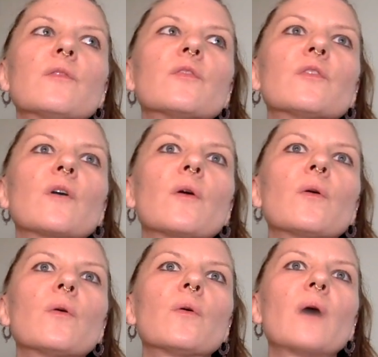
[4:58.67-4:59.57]

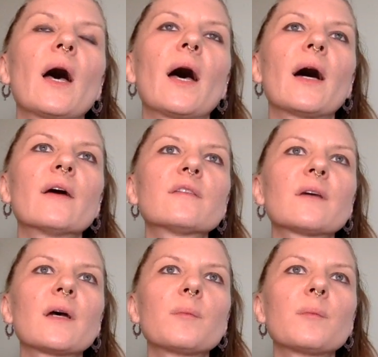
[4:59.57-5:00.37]
So as I